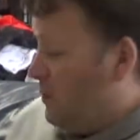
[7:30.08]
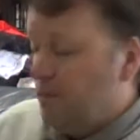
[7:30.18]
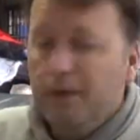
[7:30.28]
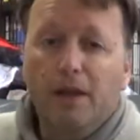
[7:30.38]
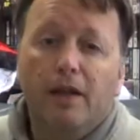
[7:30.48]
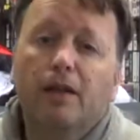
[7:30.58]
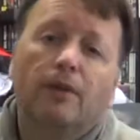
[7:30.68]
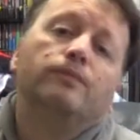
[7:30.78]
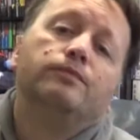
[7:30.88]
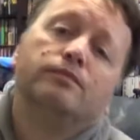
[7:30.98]
would be
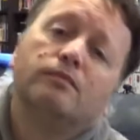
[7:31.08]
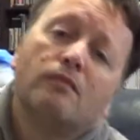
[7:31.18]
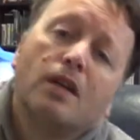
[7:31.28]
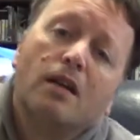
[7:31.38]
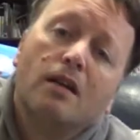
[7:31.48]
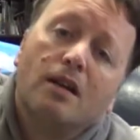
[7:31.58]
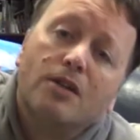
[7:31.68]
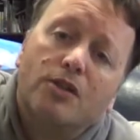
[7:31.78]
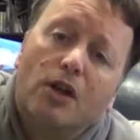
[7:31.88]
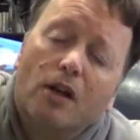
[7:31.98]

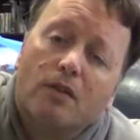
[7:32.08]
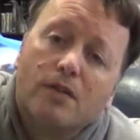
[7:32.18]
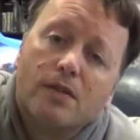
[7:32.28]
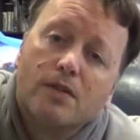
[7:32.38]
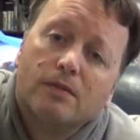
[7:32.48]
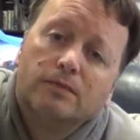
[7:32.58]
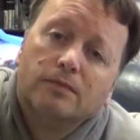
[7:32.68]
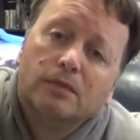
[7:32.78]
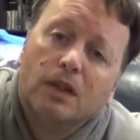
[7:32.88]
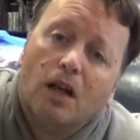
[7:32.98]
Gyrus,
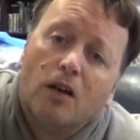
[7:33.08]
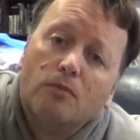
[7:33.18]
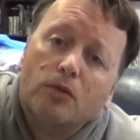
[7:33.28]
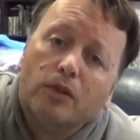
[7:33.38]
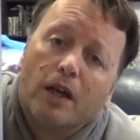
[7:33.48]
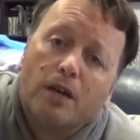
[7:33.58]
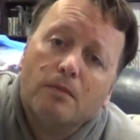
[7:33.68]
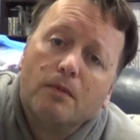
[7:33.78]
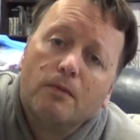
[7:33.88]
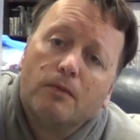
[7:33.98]
a homebrew
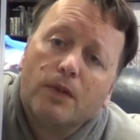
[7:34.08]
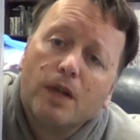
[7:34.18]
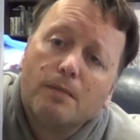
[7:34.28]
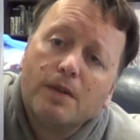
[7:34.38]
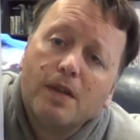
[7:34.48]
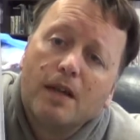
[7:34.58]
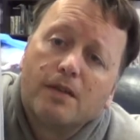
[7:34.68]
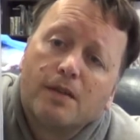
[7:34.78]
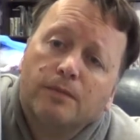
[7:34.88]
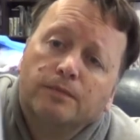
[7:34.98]
game for the
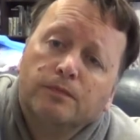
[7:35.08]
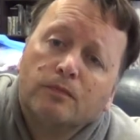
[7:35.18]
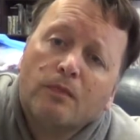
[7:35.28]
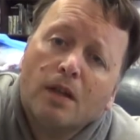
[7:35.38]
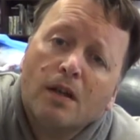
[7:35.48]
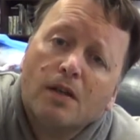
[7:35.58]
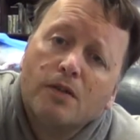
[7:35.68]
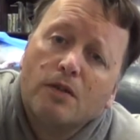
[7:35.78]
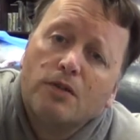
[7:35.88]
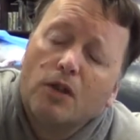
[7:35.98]
MSX.
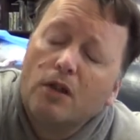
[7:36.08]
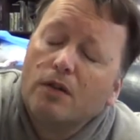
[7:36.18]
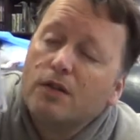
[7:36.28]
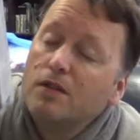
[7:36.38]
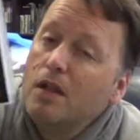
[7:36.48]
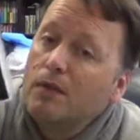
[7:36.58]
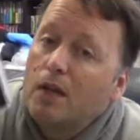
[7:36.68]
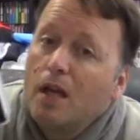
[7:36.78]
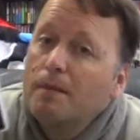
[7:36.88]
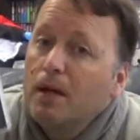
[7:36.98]
So Gyrus never
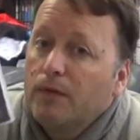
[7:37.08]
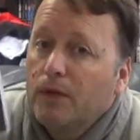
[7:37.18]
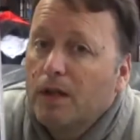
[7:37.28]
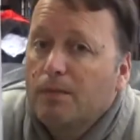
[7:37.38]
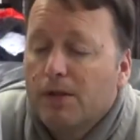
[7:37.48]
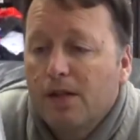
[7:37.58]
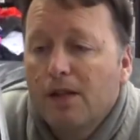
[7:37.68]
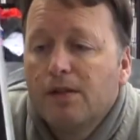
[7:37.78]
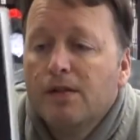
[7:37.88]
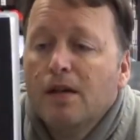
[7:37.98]
came out for the
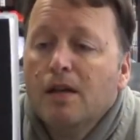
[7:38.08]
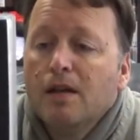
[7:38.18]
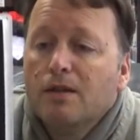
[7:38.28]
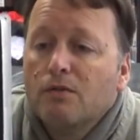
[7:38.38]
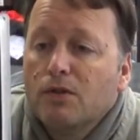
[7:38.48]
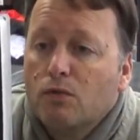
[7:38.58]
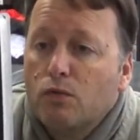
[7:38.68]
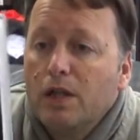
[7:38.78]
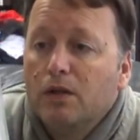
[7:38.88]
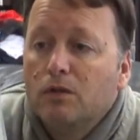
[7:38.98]
MSX. There was a
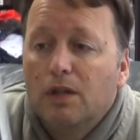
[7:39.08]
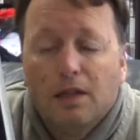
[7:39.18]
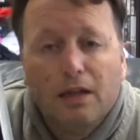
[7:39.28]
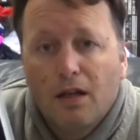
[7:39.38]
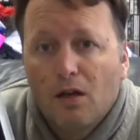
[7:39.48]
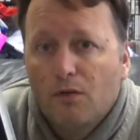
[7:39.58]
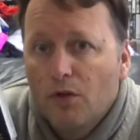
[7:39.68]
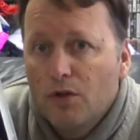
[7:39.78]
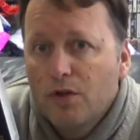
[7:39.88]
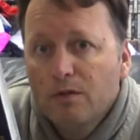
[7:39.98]
really good Coleco
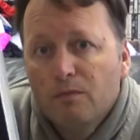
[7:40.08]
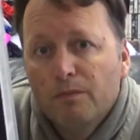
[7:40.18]
version.